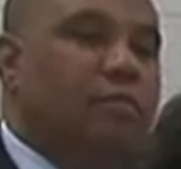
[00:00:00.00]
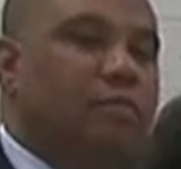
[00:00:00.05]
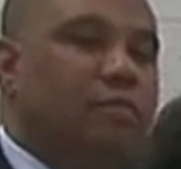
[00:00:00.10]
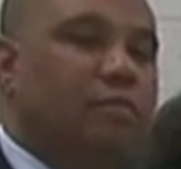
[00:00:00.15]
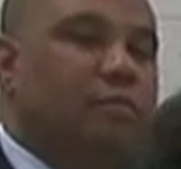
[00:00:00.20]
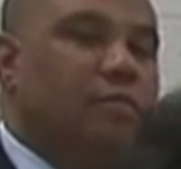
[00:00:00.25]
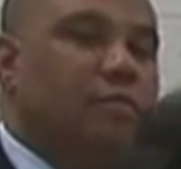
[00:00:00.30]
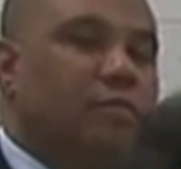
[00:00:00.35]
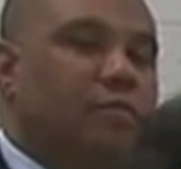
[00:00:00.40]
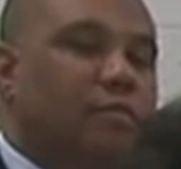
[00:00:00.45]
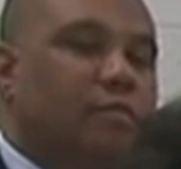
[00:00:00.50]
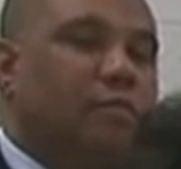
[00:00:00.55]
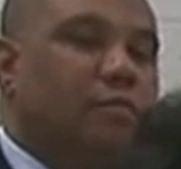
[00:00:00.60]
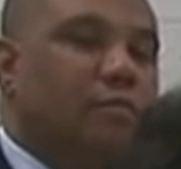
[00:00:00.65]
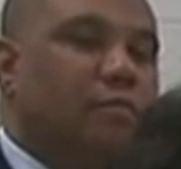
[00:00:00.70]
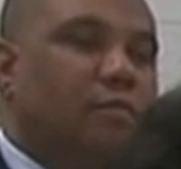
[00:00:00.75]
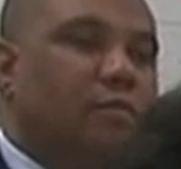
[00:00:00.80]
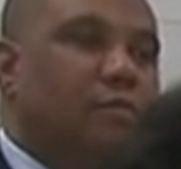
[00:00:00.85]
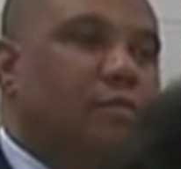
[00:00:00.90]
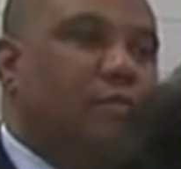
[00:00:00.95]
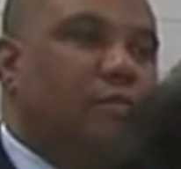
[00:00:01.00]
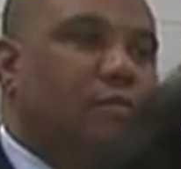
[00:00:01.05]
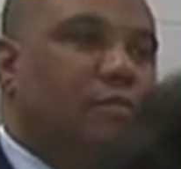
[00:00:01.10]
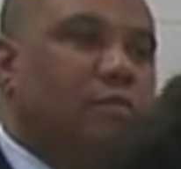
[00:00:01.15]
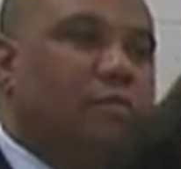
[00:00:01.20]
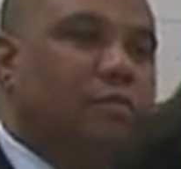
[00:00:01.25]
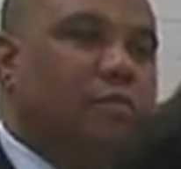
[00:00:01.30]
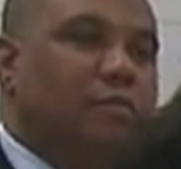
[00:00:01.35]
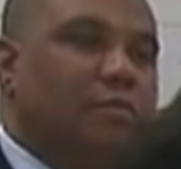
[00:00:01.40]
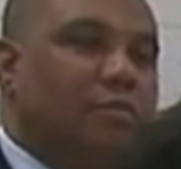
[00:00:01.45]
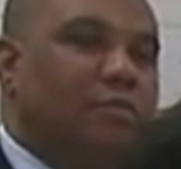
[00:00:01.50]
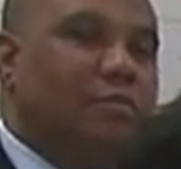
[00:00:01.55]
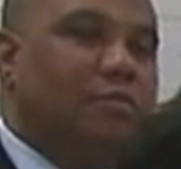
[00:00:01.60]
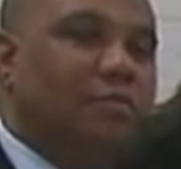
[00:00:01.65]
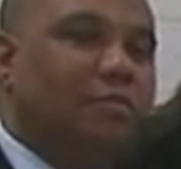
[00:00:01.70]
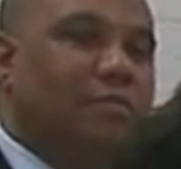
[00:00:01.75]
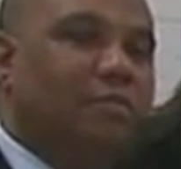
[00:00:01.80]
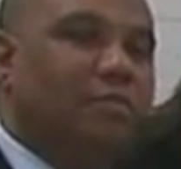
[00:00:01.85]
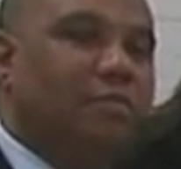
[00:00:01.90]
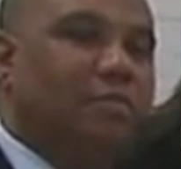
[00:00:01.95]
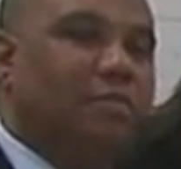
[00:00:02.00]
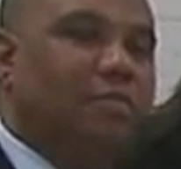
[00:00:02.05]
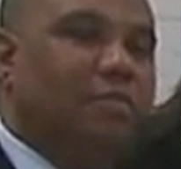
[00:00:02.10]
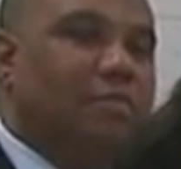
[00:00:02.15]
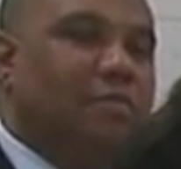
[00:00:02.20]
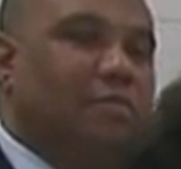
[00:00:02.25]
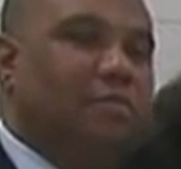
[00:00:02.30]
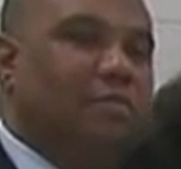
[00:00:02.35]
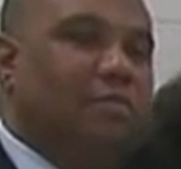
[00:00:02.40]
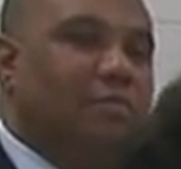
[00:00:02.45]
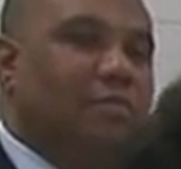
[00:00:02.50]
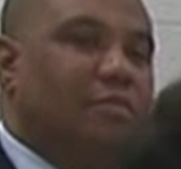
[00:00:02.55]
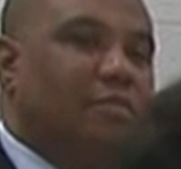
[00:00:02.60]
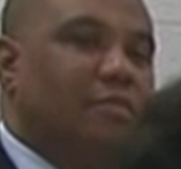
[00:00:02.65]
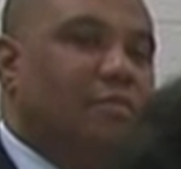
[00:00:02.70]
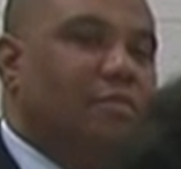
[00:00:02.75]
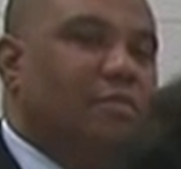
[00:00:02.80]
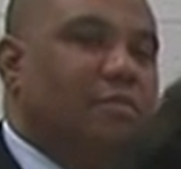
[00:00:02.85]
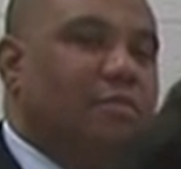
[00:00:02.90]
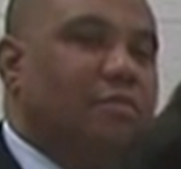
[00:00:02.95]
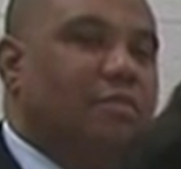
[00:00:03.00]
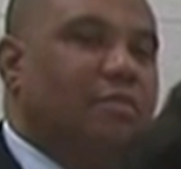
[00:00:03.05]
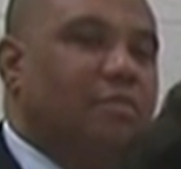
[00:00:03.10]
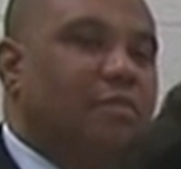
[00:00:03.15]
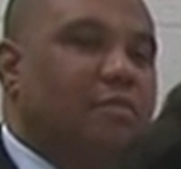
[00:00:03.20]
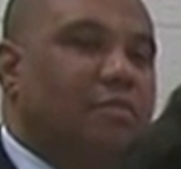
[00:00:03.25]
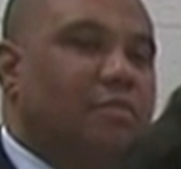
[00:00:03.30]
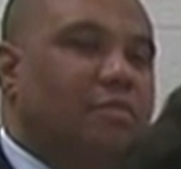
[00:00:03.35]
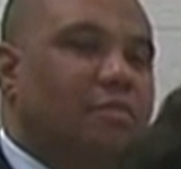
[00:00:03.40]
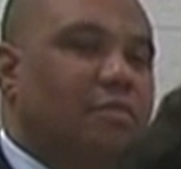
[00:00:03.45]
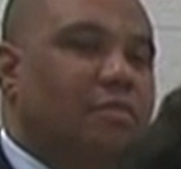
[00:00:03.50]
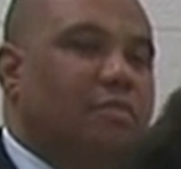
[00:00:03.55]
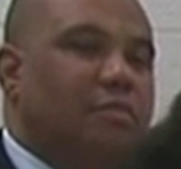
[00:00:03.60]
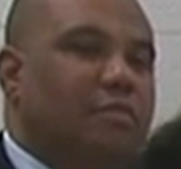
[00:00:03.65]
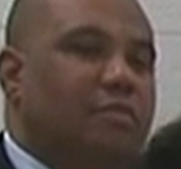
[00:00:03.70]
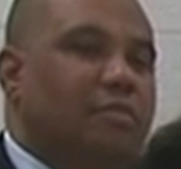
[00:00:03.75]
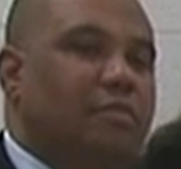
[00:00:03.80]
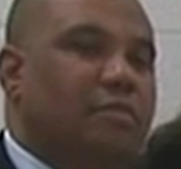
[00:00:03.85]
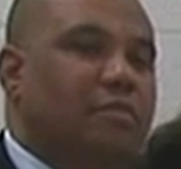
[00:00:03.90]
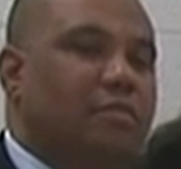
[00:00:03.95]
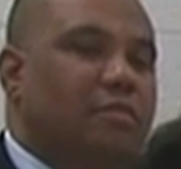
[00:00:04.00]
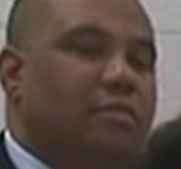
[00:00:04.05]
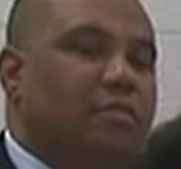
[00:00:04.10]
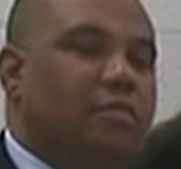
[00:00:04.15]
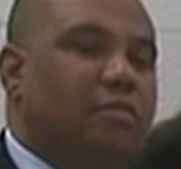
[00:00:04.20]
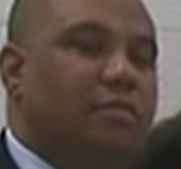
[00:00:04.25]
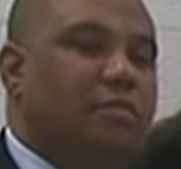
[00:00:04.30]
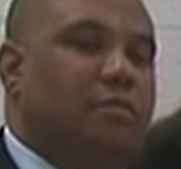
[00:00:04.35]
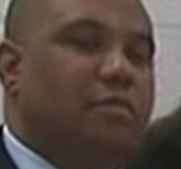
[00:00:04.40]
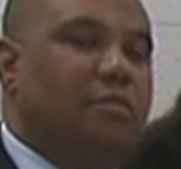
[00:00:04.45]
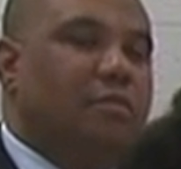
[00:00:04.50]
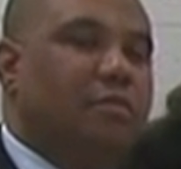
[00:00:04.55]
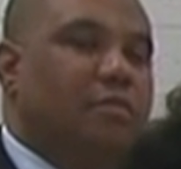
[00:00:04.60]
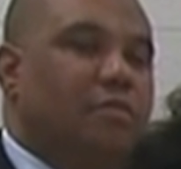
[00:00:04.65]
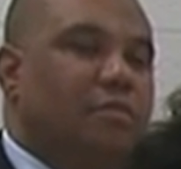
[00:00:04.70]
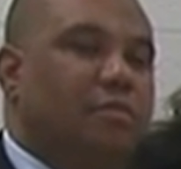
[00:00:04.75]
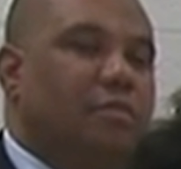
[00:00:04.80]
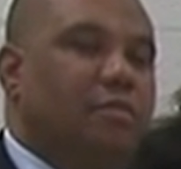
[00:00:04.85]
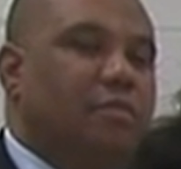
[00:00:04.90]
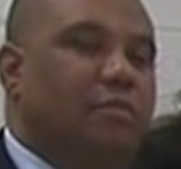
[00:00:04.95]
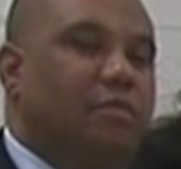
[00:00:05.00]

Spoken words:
The person shown says nothing.